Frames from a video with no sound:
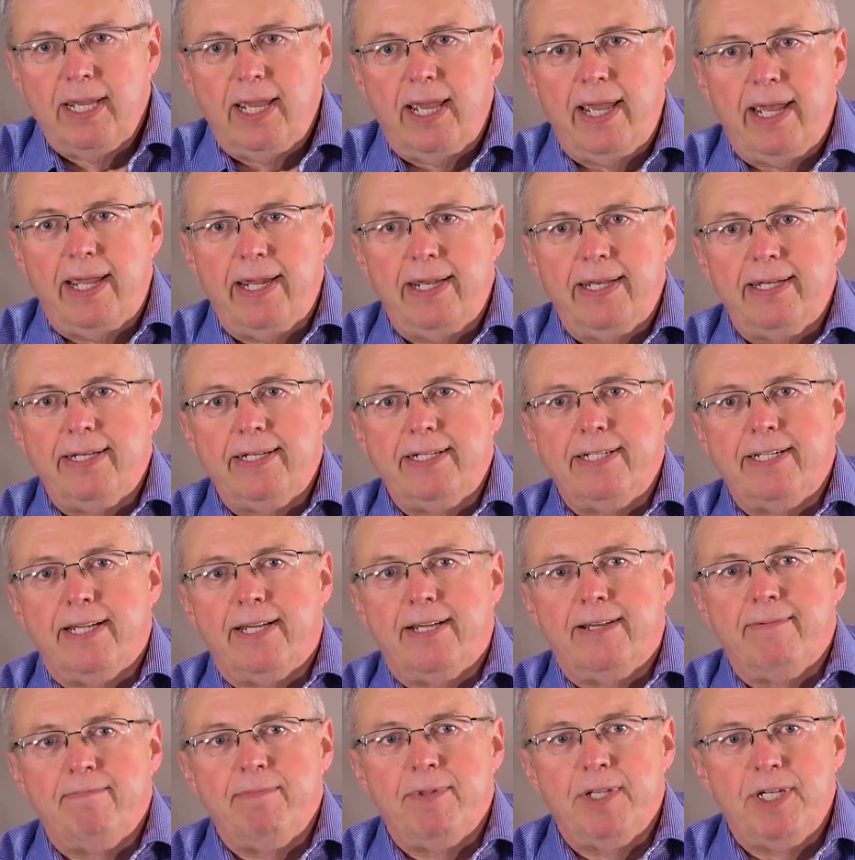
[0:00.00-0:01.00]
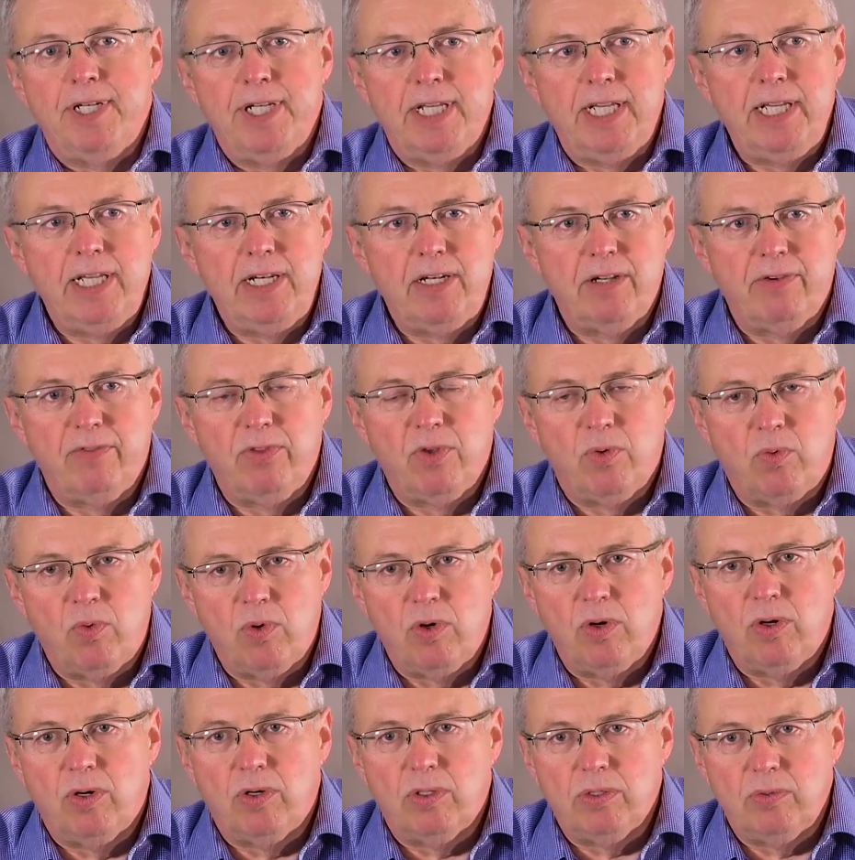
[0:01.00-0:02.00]
And the need of the
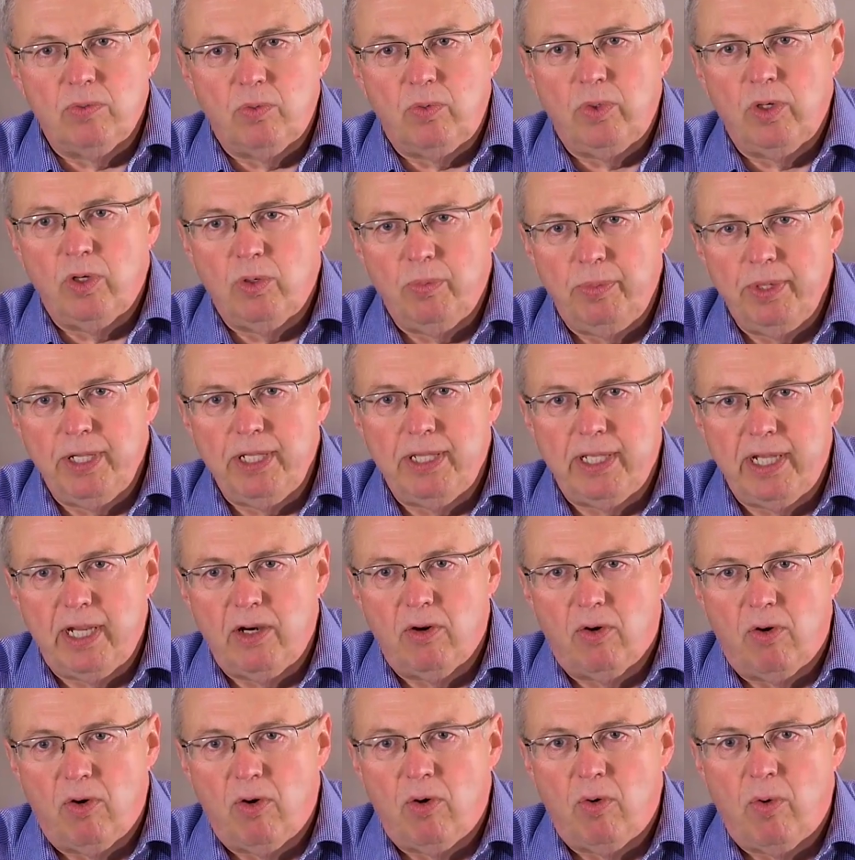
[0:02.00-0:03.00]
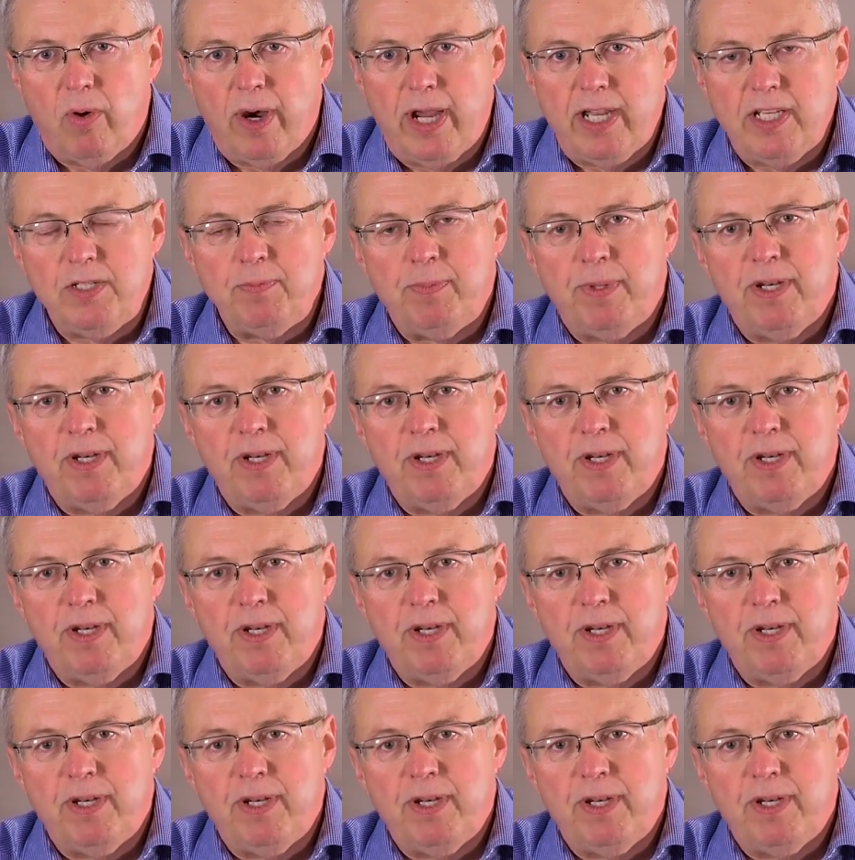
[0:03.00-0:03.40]
world will be there always.